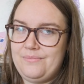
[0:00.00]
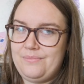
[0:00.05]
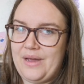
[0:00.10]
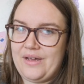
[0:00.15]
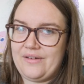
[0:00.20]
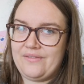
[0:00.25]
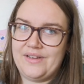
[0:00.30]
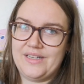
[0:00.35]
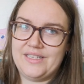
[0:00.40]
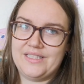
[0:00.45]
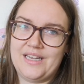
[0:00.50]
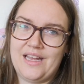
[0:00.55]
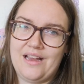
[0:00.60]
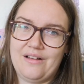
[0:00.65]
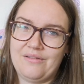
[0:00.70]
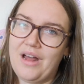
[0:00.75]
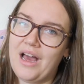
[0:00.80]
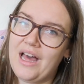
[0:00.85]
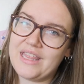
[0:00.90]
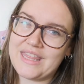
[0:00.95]
back face
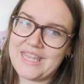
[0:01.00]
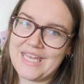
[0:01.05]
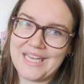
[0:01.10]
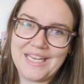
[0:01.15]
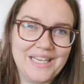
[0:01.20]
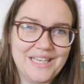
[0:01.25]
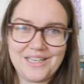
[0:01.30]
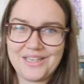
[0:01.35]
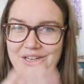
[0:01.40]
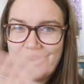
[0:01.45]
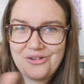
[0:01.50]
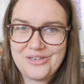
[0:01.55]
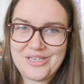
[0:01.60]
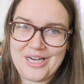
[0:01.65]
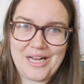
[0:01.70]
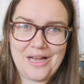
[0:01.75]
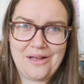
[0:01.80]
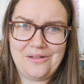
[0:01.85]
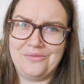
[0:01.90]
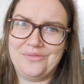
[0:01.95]
down, I think. Go
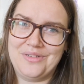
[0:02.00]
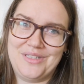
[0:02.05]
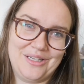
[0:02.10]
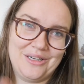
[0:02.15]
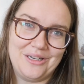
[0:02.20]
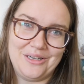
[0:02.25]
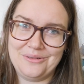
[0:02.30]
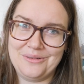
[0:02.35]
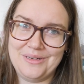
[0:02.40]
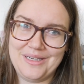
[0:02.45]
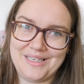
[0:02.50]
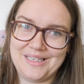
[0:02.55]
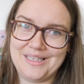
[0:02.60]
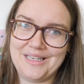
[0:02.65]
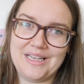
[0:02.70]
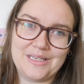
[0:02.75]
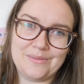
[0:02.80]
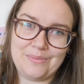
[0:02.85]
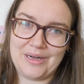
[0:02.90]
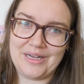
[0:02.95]
check out the video, it
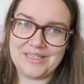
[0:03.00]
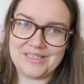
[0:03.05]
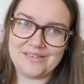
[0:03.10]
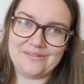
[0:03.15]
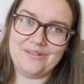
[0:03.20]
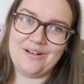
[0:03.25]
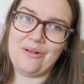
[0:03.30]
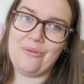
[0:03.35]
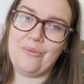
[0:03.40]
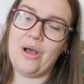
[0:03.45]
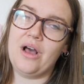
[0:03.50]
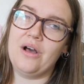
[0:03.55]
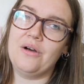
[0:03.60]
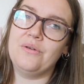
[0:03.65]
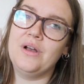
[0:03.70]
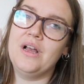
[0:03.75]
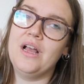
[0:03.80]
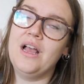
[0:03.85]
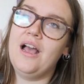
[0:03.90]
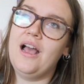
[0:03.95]
explains it really
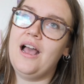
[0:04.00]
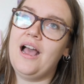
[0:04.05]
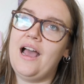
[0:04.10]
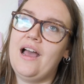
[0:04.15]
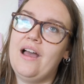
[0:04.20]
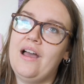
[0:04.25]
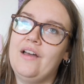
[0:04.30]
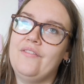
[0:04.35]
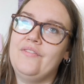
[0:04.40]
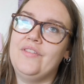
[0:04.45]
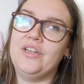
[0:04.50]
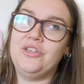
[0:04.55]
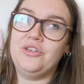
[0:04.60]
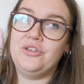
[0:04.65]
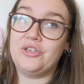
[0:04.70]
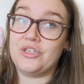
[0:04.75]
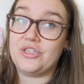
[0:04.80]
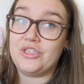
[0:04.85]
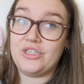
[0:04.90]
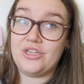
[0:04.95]
well. And then
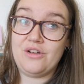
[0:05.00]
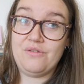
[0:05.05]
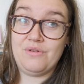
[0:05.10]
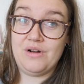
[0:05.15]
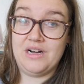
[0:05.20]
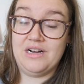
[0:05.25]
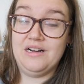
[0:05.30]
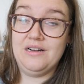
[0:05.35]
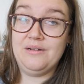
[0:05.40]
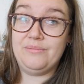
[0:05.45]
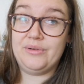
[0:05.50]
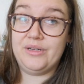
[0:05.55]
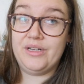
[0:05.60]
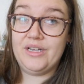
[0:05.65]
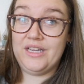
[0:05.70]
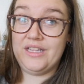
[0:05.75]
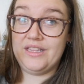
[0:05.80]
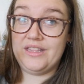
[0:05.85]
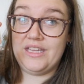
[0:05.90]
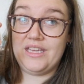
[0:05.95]
you just sew up
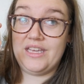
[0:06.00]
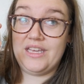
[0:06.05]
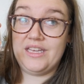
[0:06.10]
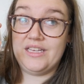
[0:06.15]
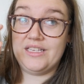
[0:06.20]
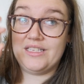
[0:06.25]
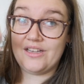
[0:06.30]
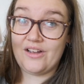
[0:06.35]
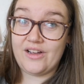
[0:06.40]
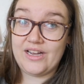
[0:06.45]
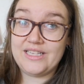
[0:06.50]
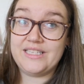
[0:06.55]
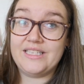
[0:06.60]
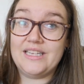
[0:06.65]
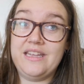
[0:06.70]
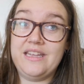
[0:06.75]
the side